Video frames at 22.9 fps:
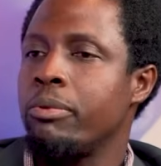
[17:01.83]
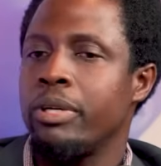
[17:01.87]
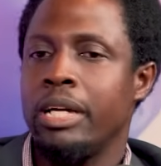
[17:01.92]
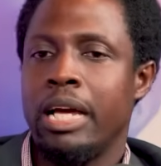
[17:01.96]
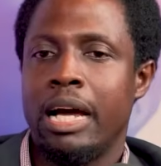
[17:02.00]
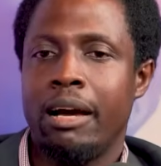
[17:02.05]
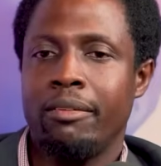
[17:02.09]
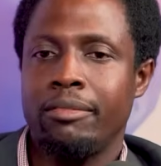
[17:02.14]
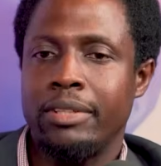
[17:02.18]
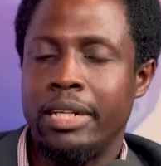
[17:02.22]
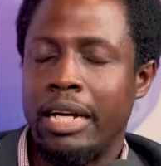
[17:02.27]
We
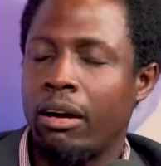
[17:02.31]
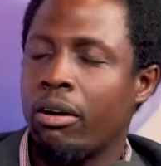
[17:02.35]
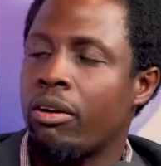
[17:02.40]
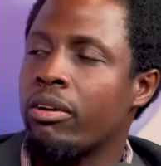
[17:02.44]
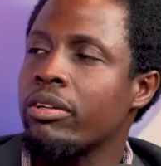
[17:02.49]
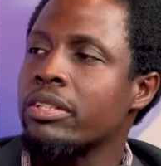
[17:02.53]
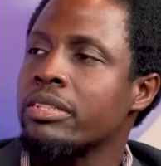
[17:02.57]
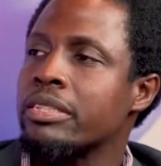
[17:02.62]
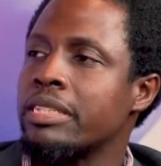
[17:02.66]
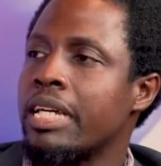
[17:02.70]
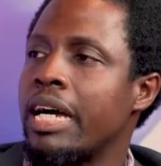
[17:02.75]
have their
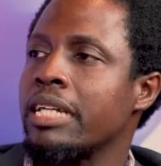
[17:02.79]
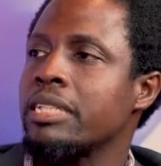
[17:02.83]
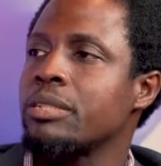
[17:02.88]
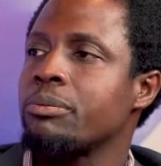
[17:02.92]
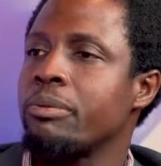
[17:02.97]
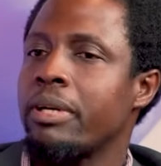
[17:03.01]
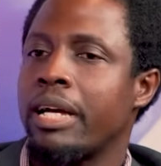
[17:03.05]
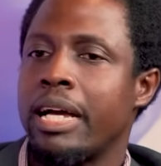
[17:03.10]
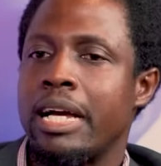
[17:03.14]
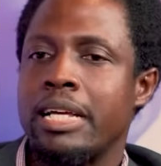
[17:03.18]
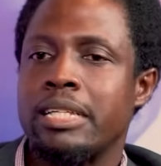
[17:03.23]
contacts.
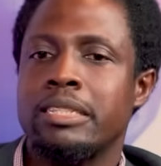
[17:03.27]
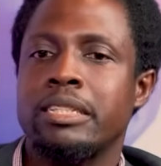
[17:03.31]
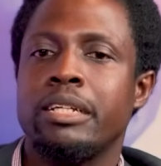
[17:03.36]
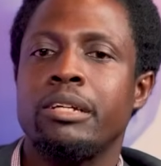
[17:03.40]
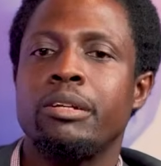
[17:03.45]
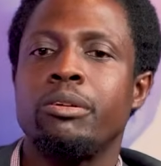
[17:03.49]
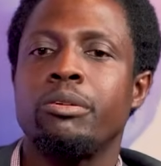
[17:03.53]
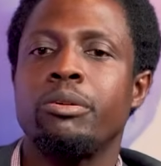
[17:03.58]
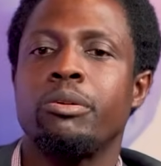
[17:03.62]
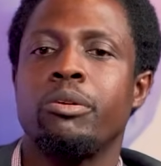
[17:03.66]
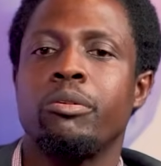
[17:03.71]
We can
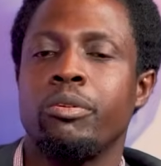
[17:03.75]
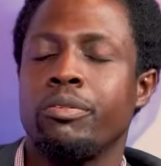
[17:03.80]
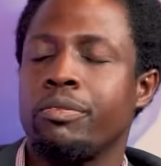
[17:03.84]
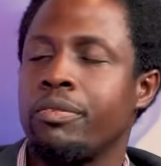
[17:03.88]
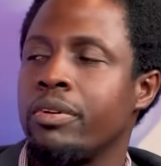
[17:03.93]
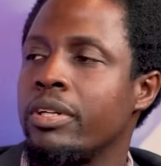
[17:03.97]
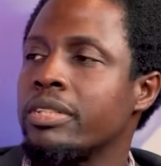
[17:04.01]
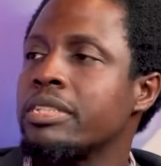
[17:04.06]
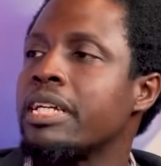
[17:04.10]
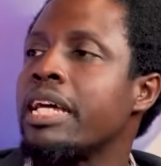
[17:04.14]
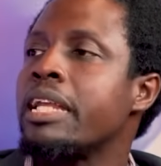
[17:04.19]
say, look, we've
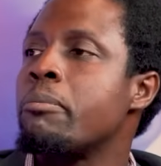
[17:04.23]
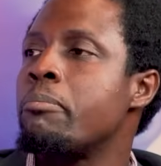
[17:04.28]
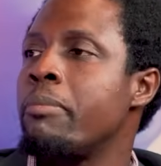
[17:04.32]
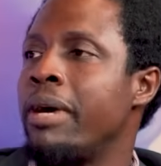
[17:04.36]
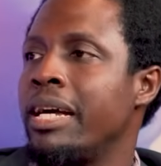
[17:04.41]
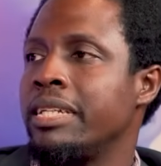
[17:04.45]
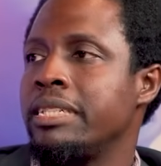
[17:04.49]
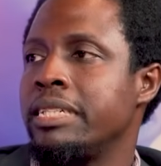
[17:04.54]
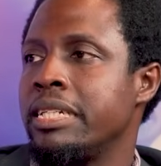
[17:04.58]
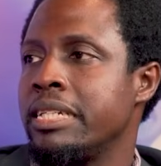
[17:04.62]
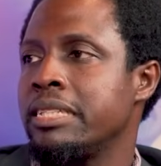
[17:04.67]
got an
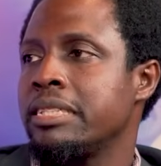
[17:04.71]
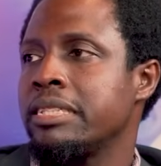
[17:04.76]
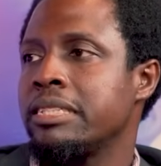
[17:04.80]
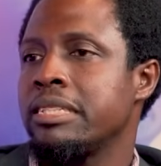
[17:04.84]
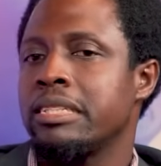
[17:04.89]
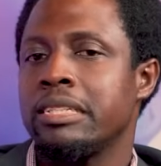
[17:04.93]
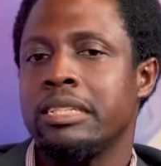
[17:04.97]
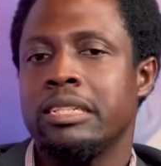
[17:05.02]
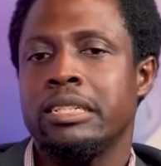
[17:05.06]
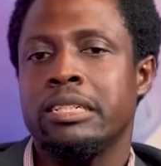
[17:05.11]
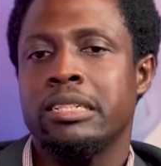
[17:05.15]

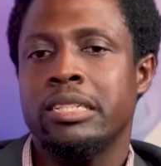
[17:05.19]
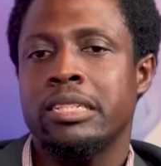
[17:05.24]
emergency in the